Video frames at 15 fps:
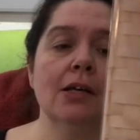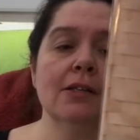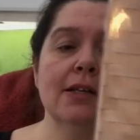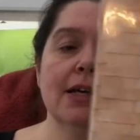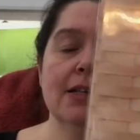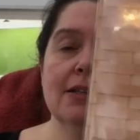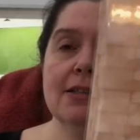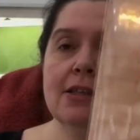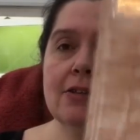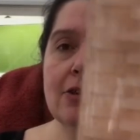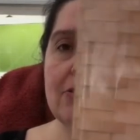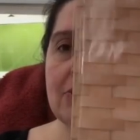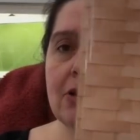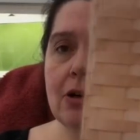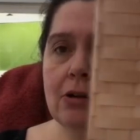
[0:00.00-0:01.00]
that you
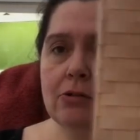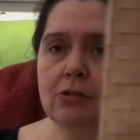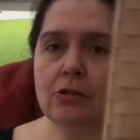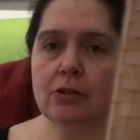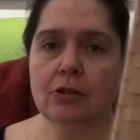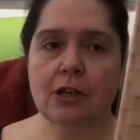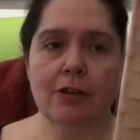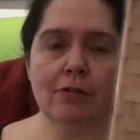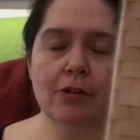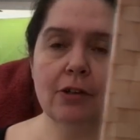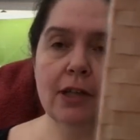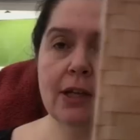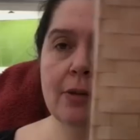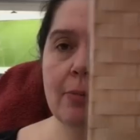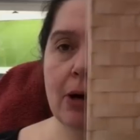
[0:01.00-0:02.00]
know oh you could cover
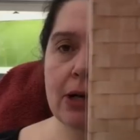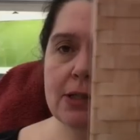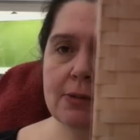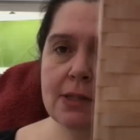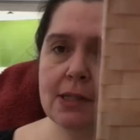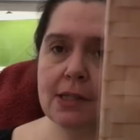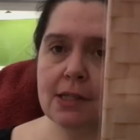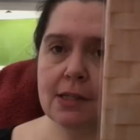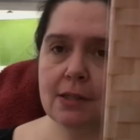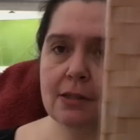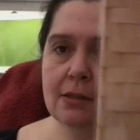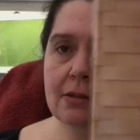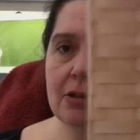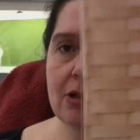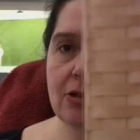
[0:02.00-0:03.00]
like a box with this
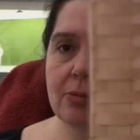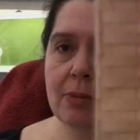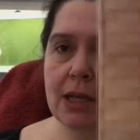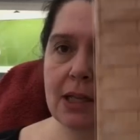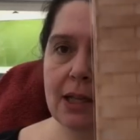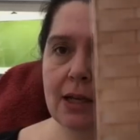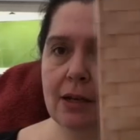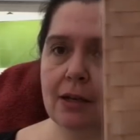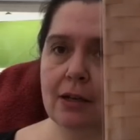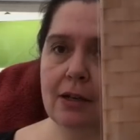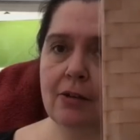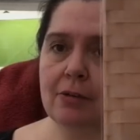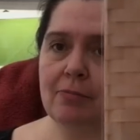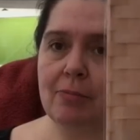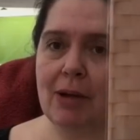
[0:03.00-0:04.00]
and you know make like a,
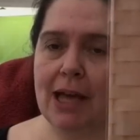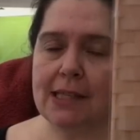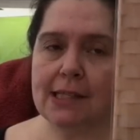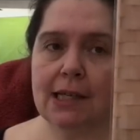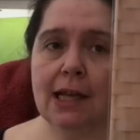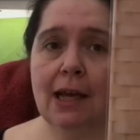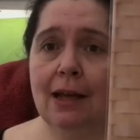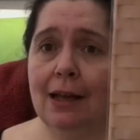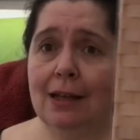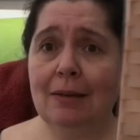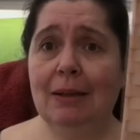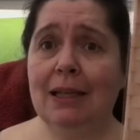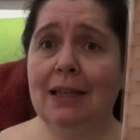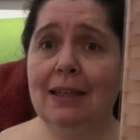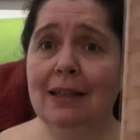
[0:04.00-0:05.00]
a basket i'm
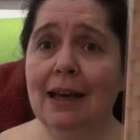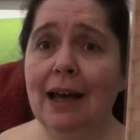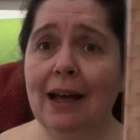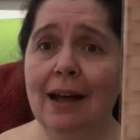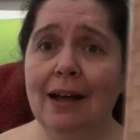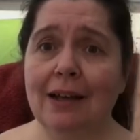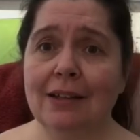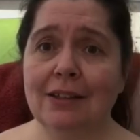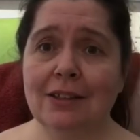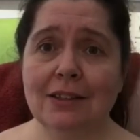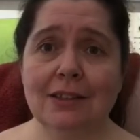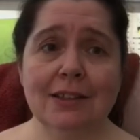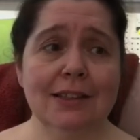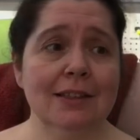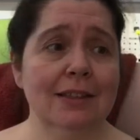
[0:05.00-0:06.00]
like yeah you could
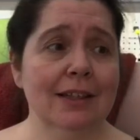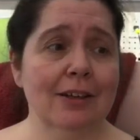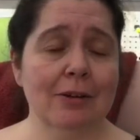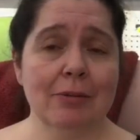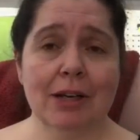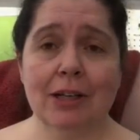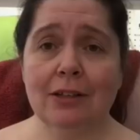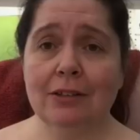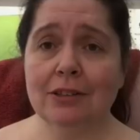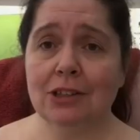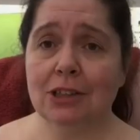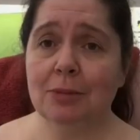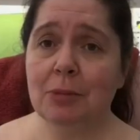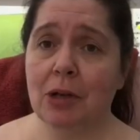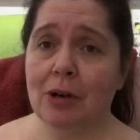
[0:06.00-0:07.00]
take like a regular
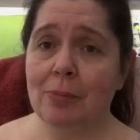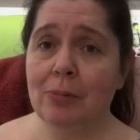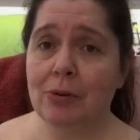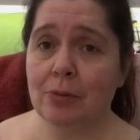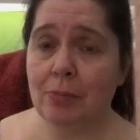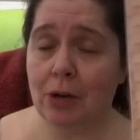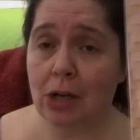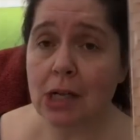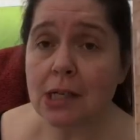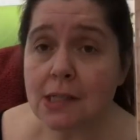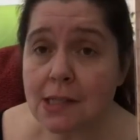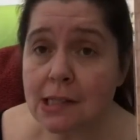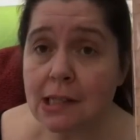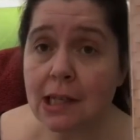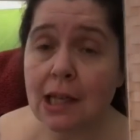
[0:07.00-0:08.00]
cheap cardboard
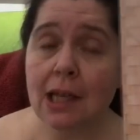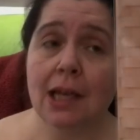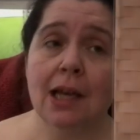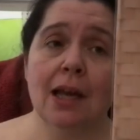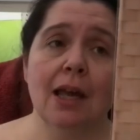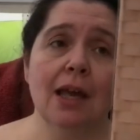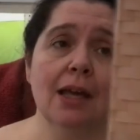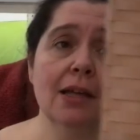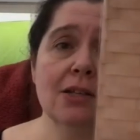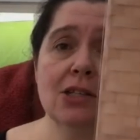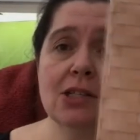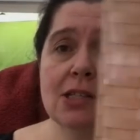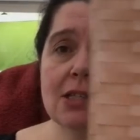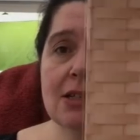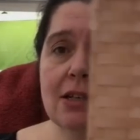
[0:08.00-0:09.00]
box and
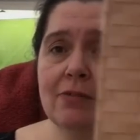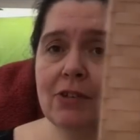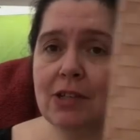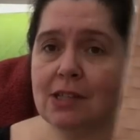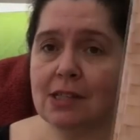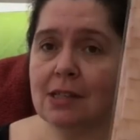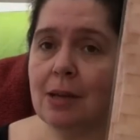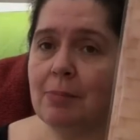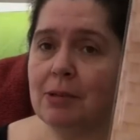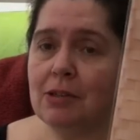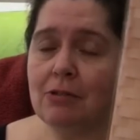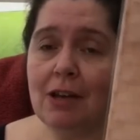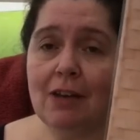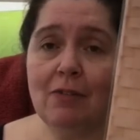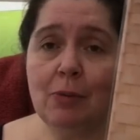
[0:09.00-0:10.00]
just cover this up and
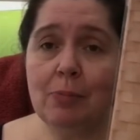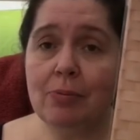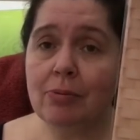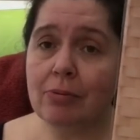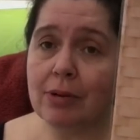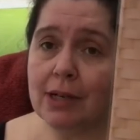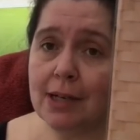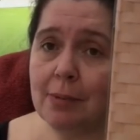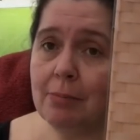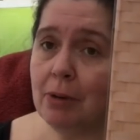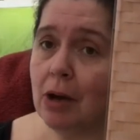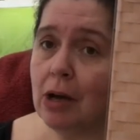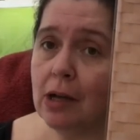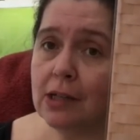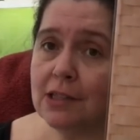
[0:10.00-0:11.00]
you have a pretty
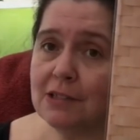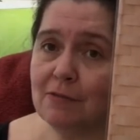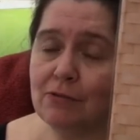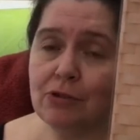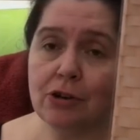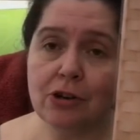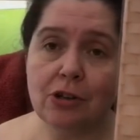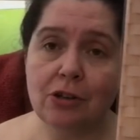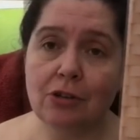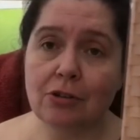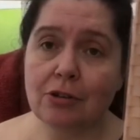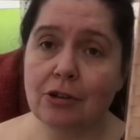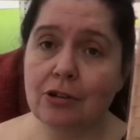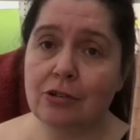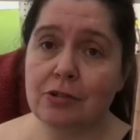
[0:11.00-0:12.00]
box for
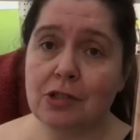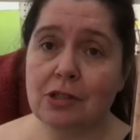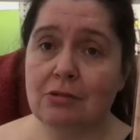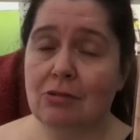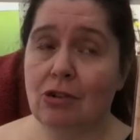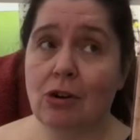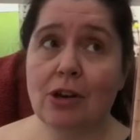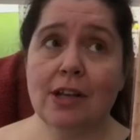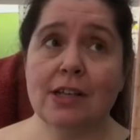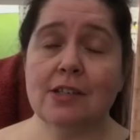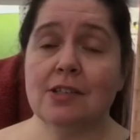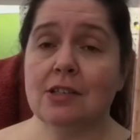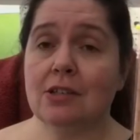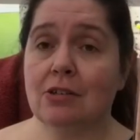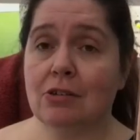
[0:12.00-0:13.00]
your know
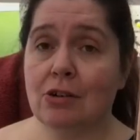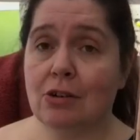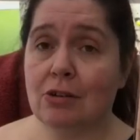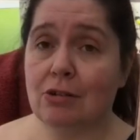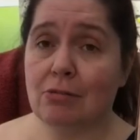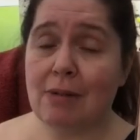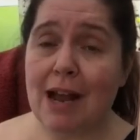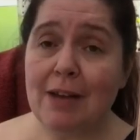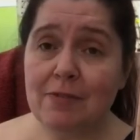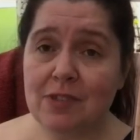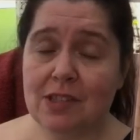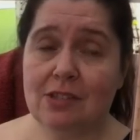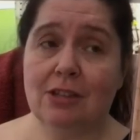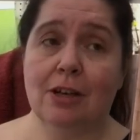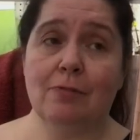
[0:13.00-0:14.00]
organizing your craft
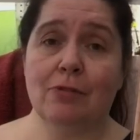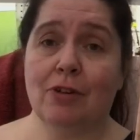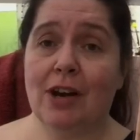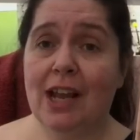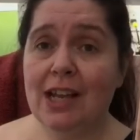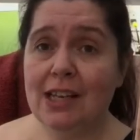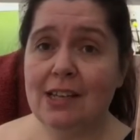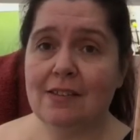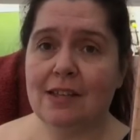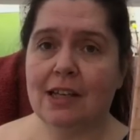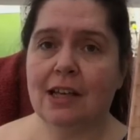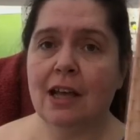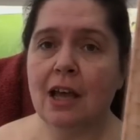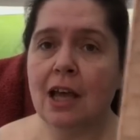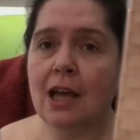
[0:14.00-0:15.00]
stuff or
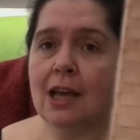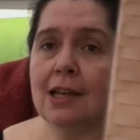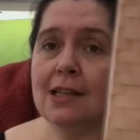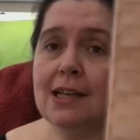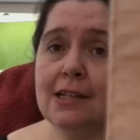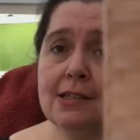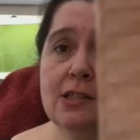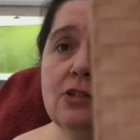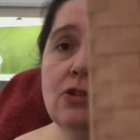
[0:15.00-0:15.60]
anything yes